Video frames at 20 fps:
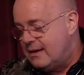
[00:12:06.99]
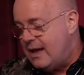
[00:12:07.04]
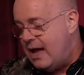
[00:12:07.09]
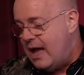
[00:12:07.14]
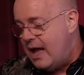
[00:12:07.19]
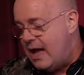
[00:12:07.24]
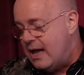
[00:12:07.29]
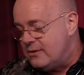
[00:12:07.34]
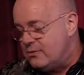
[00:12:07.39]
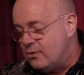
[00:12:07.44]

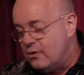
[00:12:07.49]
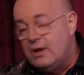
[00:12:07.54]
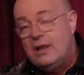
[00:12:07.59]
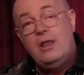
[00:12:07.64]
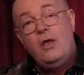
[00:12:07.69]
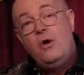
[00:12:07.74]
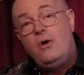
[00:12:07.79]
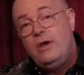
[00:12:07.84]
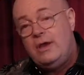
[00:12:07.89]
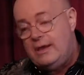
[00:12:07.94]
God, or
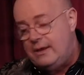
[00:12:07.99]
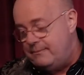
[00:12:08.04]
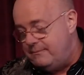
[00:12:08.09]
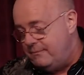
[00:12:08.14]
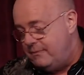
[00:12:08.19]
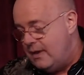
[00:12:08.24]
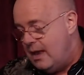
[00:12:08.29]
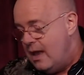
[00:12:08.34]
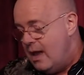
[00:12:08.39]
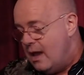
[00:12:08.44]

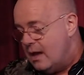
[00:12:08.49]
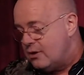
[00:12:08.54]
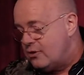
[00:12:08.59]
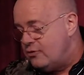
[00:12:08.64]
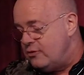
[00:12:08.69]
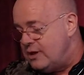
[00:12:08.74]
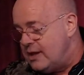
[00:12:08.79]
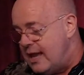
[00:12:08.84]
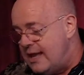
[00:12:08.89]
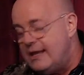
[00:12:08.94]
Elohim,
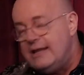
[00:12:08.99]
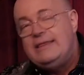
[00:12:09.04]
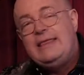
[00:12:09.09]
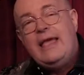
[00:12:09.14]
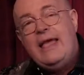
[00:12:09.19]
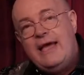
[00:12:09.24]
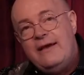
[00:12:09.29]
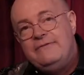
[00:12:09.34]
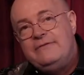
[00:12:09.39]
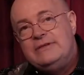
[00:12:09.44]
created the
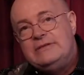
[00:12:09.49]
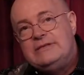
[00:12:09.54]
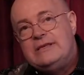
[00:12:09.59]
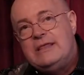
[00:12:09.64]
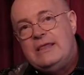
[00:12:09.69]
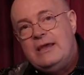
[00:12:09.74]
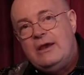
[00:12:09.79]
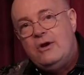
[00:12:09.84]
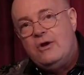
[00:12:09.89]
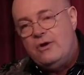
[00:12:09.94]
heavens
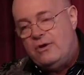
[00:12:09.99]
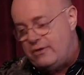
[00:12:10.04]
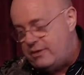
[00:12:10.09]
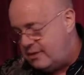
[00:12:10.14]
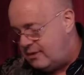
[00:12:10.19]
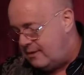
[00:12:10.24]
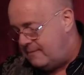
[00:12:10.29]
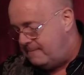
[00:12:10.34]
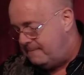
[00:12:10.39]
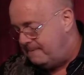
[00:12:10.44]
and the earth.
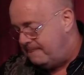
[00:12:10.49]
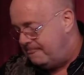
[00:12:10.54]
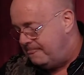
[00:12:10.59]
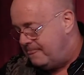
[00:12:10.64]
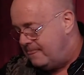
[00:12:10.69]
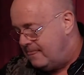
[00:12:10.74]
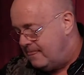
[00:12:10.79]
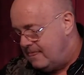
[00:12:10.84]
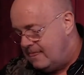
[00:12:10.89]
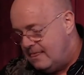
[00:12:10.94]

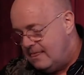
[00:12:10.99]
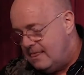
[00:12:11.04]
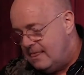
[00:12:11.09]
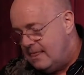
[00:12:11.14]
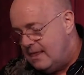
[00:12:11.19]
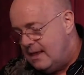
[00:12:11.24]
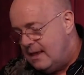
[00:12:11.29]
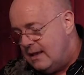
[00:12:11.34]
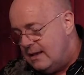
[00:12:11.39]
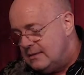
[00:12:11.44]

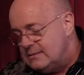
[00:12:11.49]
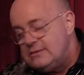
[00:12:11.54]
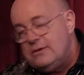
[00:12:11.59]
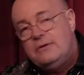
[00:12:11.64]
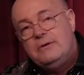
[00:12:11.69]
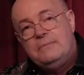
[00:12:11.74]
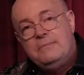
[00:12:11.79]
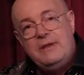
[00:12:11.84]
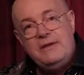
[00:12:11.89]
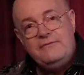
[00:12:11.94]

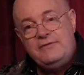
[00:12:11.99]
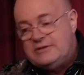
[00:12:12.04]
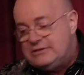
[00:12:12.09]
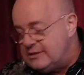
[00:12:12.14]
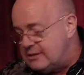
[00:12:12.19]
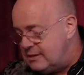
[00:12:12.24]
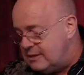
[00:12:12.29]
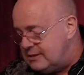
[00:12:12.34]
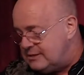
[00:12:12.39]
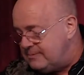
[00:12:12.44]
So
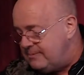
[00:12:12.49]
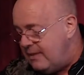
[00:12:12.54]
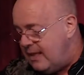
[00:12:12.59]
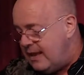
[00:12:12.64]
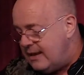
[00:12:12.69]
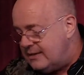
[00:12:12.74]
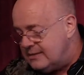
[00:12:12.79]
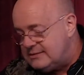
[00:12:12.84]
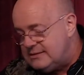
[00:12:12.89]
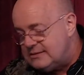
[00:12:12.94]
metaphysically
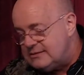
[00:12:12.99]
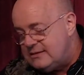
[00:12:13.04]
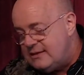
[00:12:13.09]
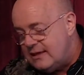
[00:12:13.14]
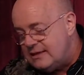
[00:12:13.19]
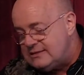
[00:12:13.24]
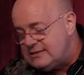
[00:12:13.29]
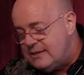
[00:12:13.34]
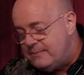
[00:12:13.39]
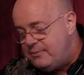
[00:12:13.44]
explained, it says,
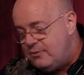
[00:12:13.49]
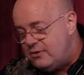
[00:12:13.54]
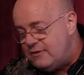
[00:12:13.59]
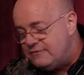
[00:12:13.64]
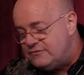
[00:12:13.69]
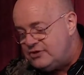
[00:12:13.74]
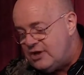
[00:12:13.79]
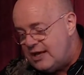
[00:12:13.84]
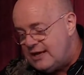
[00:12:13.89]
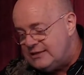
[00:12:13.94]
thus the book
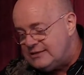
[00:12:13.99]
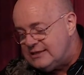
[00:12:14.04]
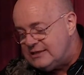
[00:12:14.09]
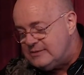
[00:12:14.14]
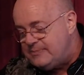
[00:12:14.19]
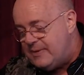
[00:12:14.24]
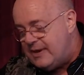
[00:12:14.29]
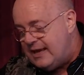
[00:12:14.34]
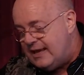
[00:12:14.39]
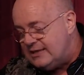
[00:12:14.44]
of
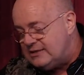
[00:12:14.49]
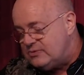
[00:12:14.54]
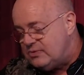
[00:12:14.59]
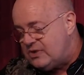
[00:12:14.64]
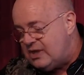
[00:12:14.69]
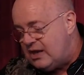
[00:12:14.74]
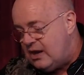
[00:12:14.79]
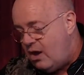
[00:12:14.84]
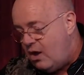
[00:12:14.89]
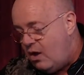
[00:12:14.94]
Genesis begins
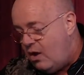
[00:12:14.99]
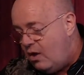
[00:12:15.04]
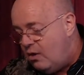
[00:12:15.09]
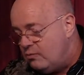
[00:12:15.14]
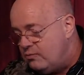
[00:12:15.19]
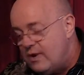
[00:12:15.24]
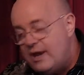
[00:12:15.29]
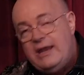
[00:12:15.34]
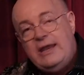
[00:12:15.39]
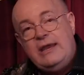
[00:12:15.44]
with an
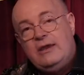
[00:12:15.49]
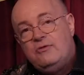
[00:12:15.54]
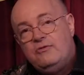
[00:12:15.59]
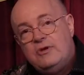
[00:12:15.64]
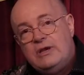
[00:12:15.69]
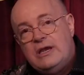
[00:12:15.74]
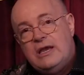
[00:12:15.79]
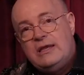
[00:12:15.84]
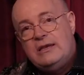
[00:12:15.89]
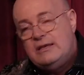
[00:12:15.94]
already
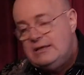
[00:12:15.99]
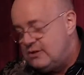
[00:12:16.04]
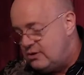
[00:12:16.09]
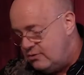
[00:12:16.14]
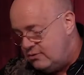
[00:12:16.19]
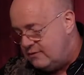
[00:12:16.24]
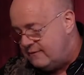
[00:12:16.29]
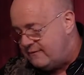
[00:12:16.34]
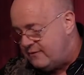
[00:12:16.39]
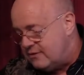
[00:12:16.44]
created
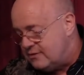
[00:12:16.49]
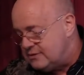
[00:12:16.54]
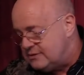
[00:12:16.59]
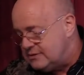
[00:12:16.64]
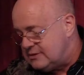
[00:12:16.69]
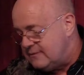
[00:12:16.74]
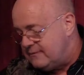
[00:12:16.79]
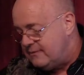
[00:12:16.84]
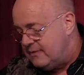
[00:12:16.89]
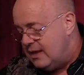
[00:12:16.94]

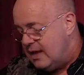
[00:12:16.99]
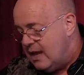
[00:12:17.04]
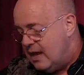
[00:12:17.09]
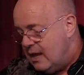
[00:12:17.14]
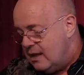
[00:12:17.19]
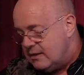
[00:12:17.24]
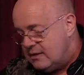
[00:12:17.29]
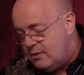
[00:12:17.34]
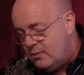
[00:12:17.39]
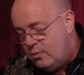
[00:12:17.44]

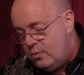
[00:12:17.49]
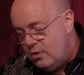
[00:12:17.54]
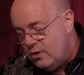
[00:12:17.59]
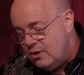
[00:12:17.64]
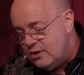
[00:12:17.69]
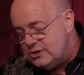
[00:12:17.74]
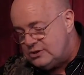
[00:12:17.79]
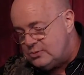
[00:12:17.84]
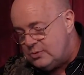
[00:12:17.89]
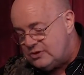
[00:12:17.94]
universe. The
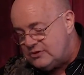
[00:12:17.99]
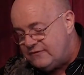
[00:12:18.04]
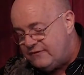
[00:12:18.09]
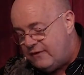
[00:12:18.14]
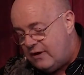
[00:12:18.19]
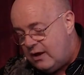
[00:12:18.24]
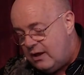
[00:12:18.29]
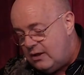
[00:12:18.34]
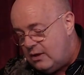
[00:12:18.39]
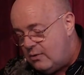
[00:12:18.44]
words which
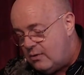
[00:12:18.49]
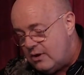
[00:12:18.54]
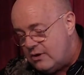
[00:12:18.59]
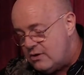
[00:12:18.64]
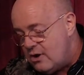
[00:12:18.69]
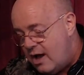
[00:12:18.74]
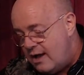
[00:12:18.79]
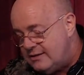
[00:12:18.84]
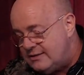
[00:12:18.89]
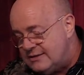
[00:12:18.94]
follow are
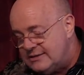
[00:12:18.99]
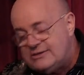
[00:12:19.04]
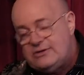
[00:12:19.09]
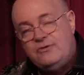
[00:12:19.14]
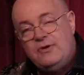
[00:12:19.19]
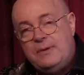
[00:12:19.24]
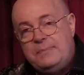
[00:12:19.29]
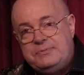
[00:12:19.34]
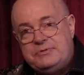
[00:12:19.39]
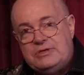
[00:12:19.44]
not
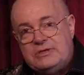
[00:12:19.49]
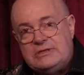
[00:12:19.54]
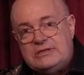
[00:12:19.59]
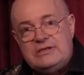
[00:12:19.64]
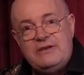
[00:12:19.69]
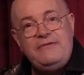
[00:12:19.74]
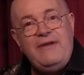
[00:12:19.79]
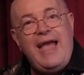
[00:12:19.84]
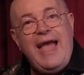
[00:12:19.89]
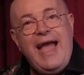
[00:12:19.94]

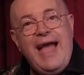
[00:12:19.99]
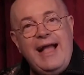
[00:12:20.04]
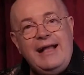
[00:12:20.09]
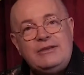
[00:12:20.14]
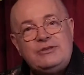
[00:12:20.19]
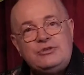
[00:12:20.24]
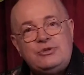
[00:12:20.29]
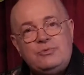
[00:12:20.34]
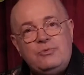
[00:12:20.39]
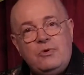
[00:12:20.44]
descriptions of
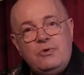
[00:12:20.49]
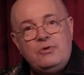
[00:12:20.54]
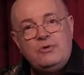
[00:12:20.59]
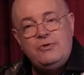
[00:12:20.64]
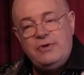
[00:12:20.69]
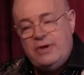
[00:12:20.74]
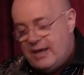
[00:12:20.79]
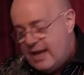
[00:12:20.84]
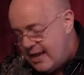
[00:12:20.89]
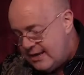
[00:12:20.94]
actual
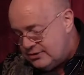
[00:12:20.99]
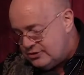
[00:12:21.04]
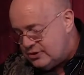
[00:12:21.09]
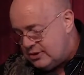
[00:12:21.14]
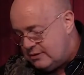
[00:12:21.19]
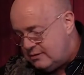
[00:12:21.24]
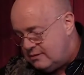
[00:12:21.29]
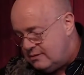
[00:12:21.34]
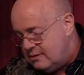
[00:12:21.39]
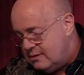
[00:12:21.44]

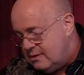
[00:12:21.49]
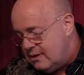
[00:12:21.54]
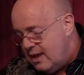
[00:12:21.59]
creation,